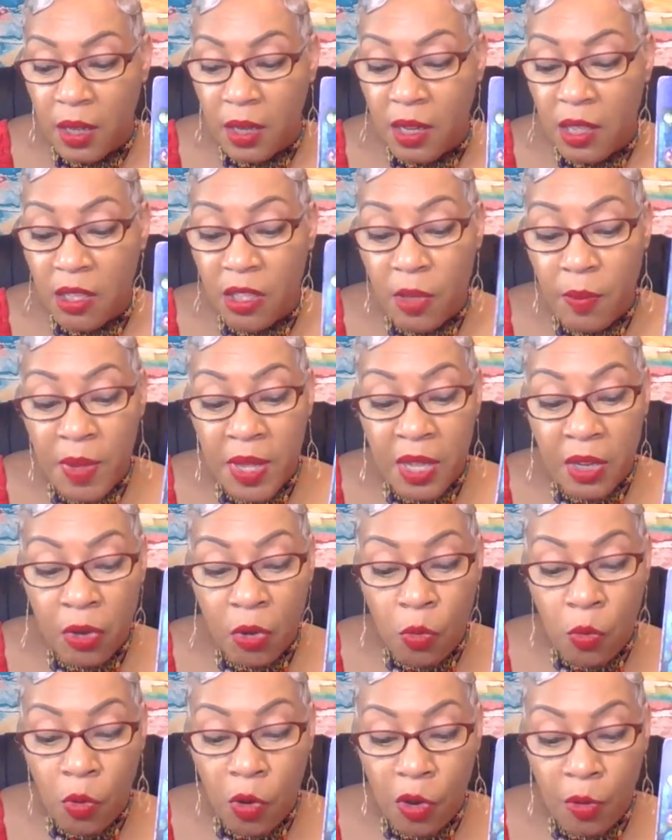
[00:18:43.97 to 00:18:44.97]
This could be in a
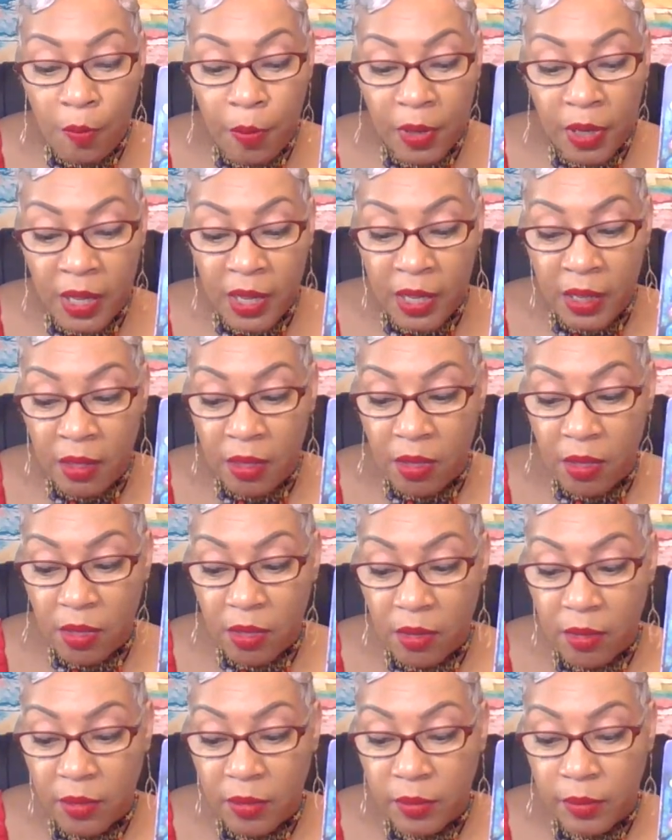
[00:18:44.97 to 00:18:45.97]

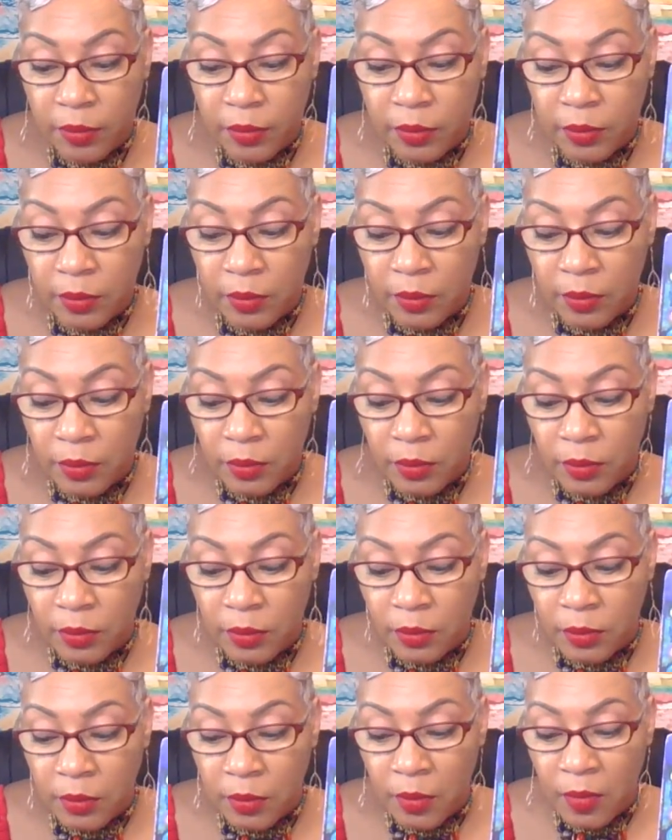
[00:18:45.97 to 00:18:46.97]
workplace.
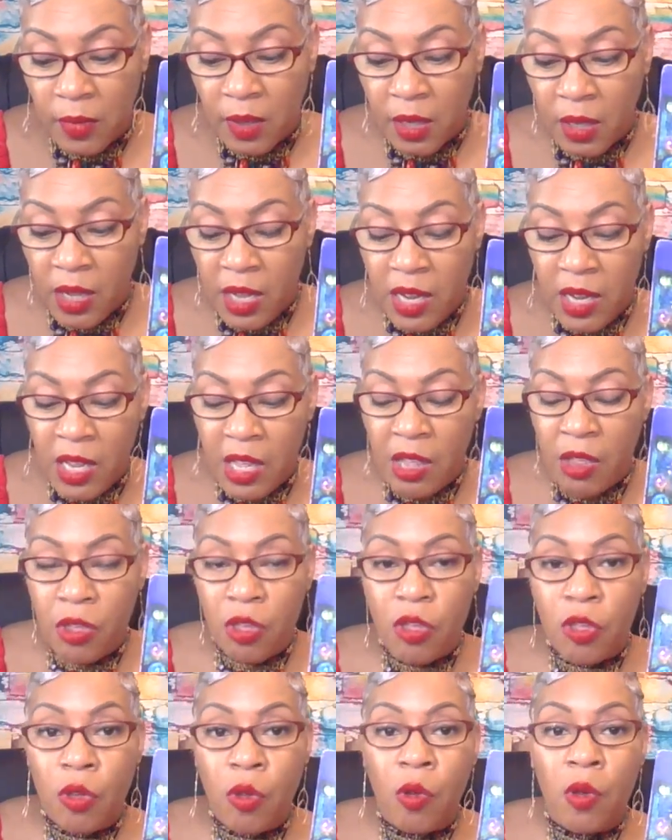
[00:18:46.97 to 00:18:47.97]
It is
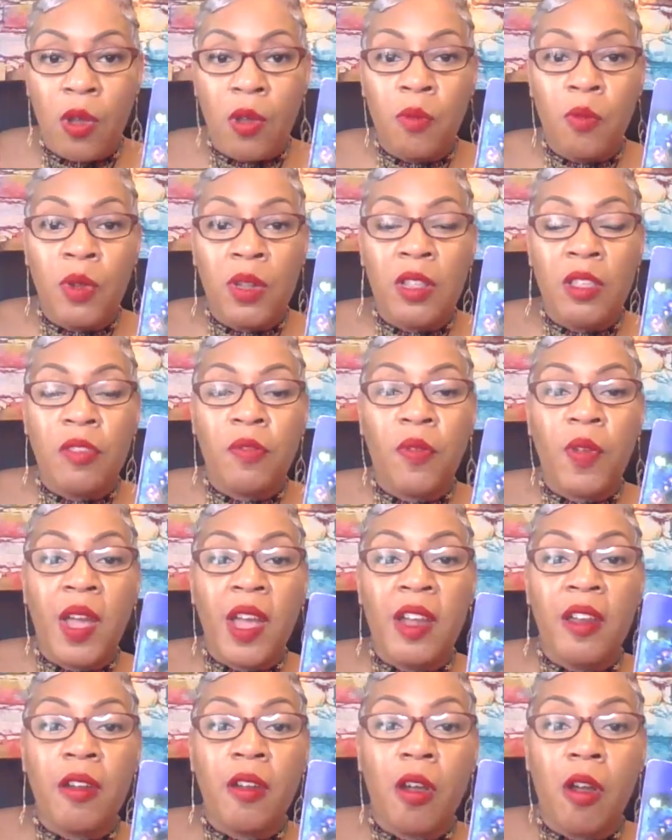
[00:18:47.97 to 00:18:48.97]
showing with this
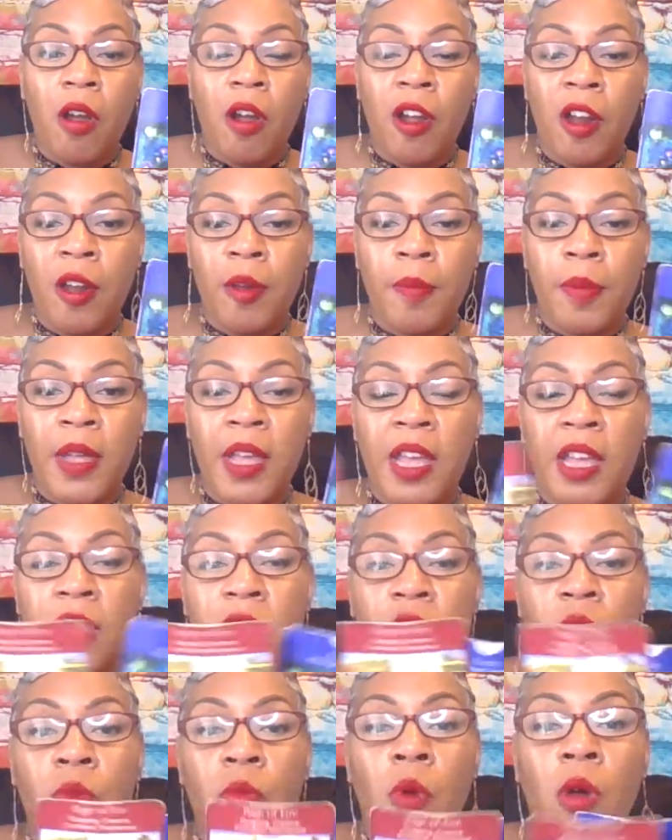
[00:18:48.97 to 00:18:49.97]
fire card,
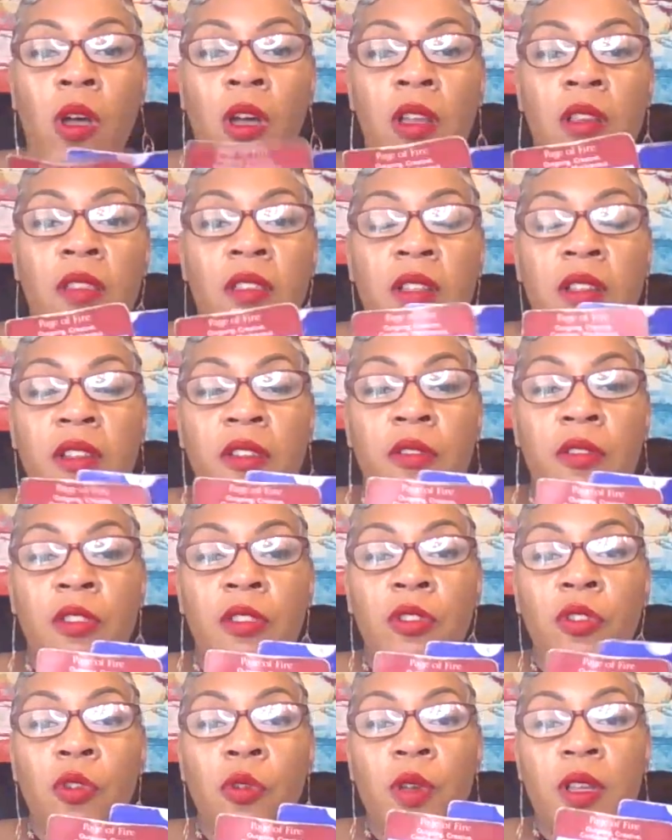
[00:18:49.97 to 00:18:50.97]
Page of Wands, that there's
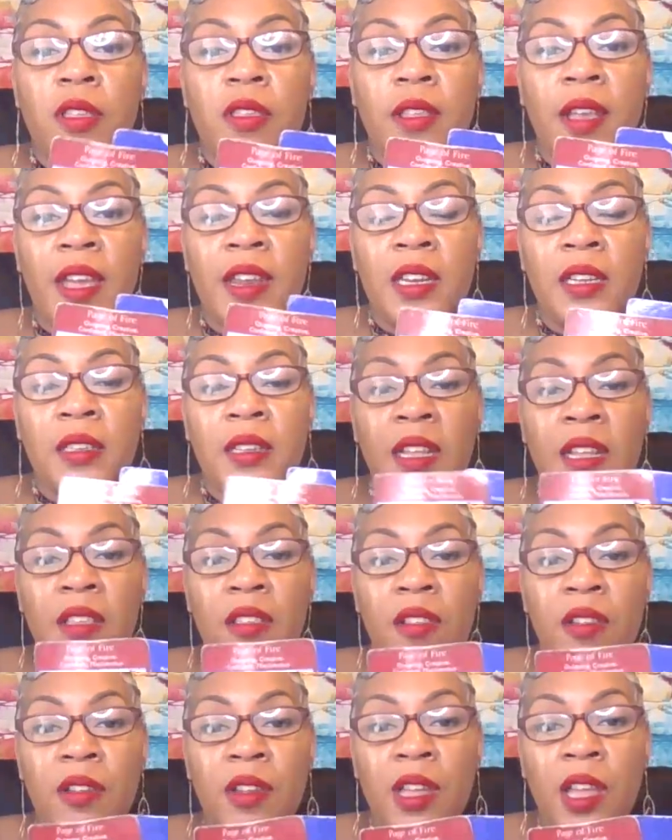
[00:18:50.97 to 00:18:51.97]
new exciting things
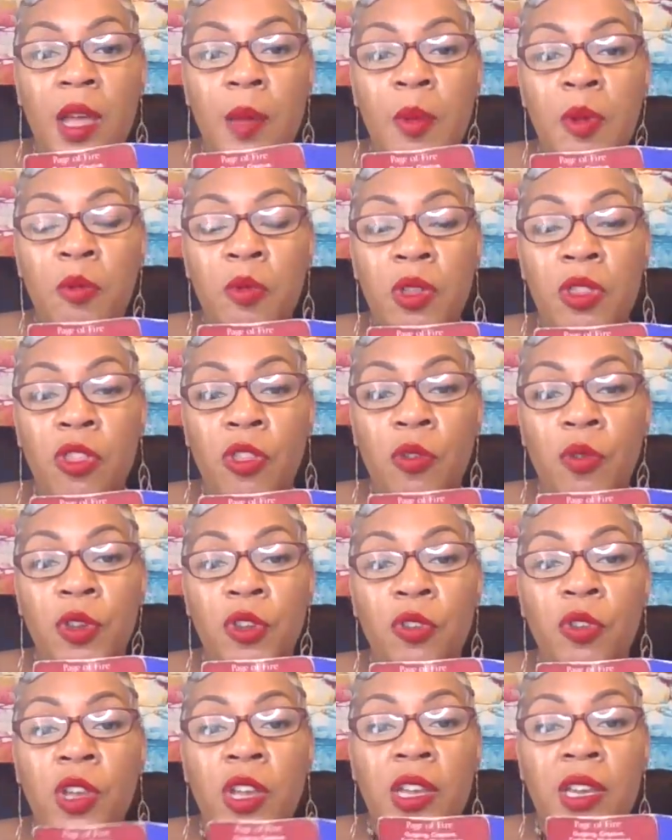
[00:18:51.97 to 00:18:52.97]
that are coming with you, and
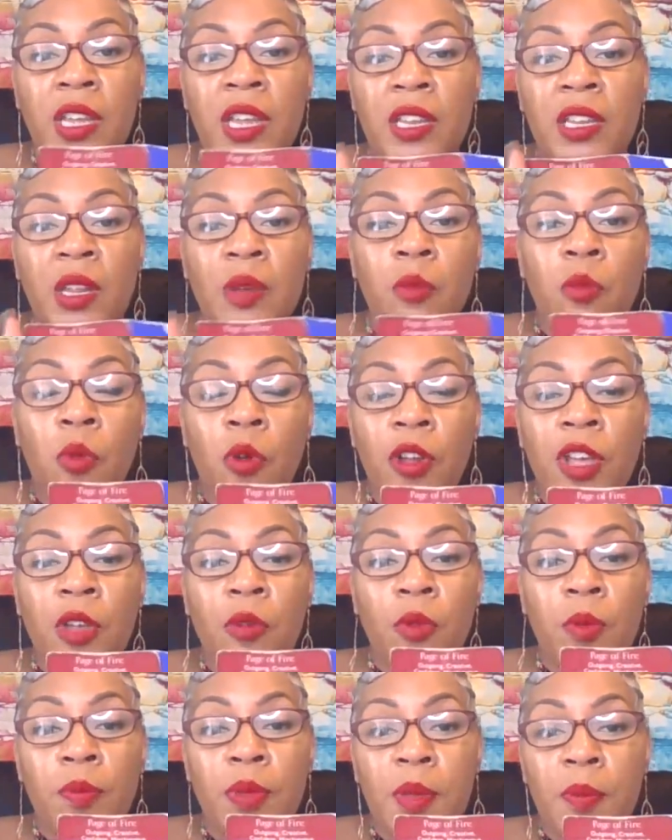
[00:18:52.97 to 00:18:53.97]
you could end up working
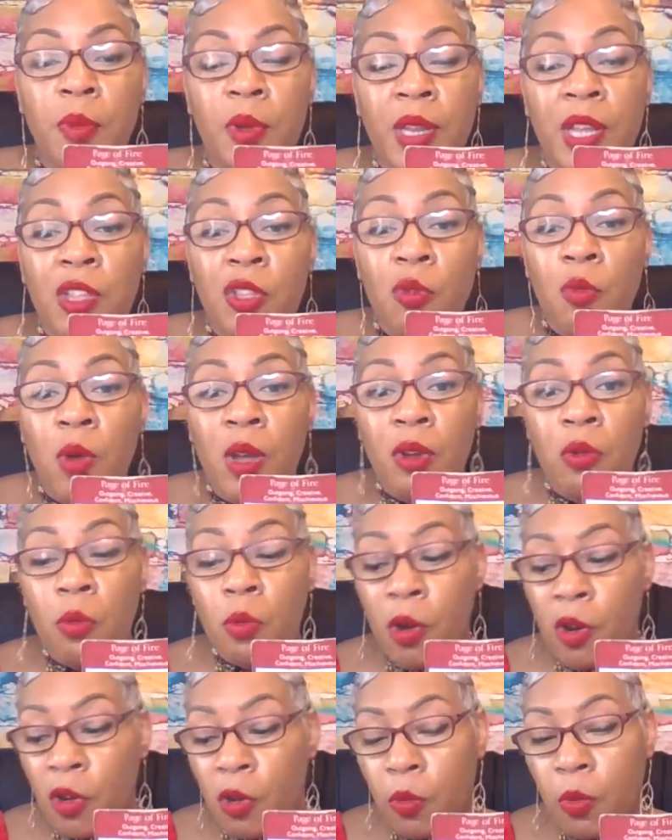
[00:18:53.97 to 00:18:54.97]
with people that you want to
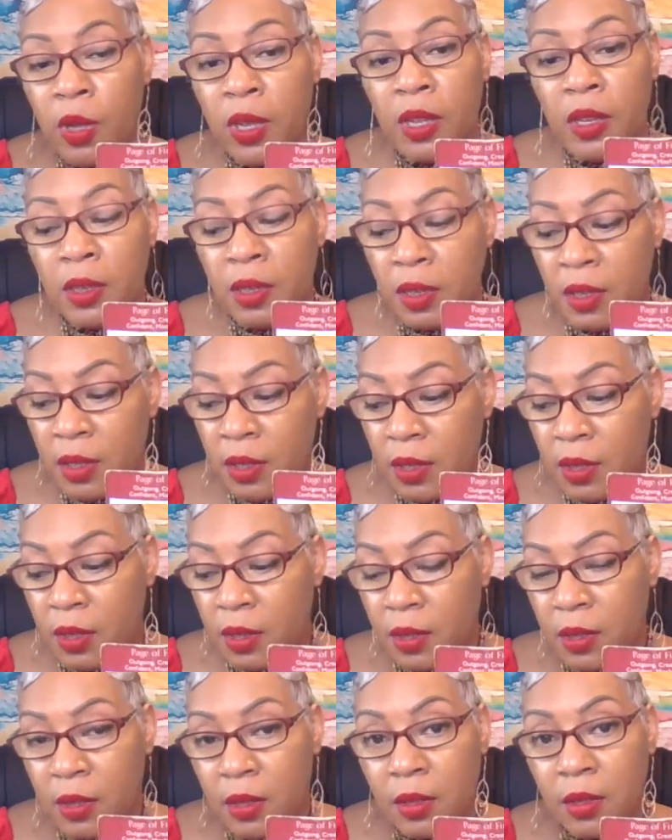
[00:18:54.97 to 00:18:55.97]
work with.
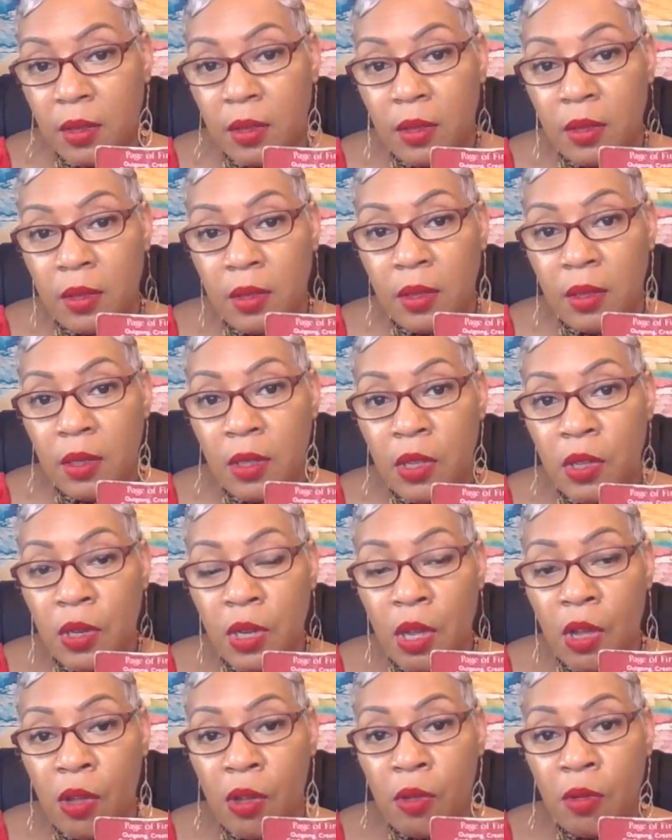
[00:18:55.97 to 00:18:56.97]
You
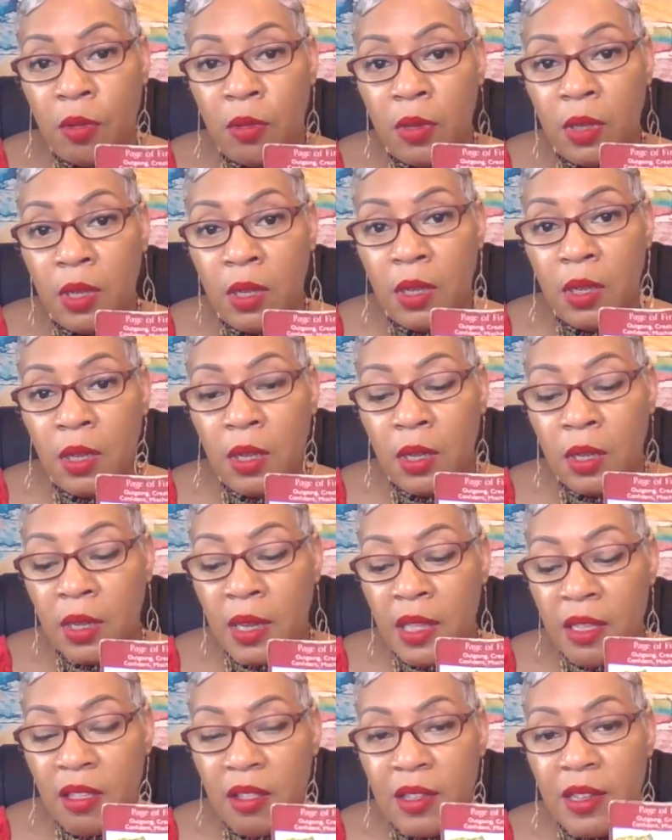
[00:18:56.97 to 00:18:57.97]
know,
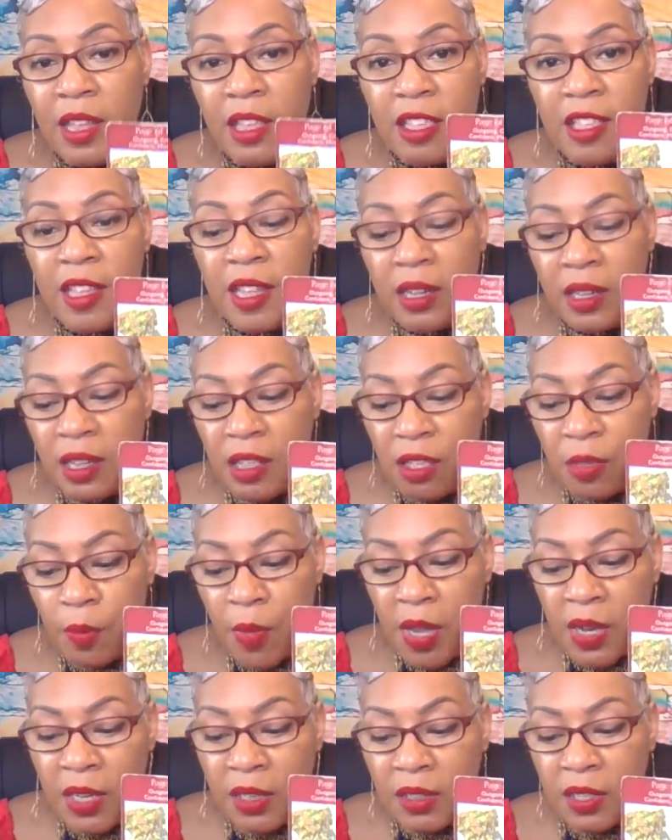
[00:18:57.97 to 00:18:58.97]
let's get this
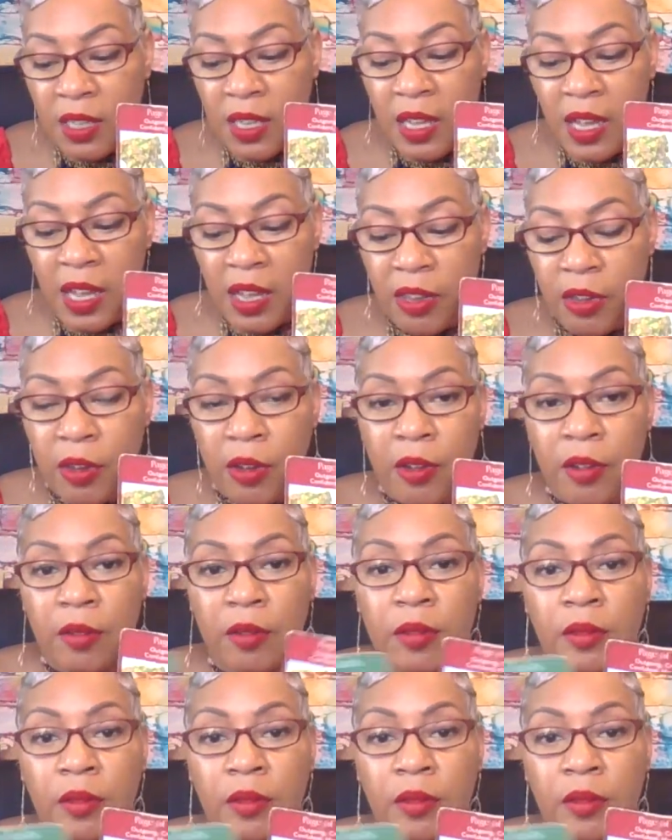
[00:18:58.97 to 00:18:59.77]
money together.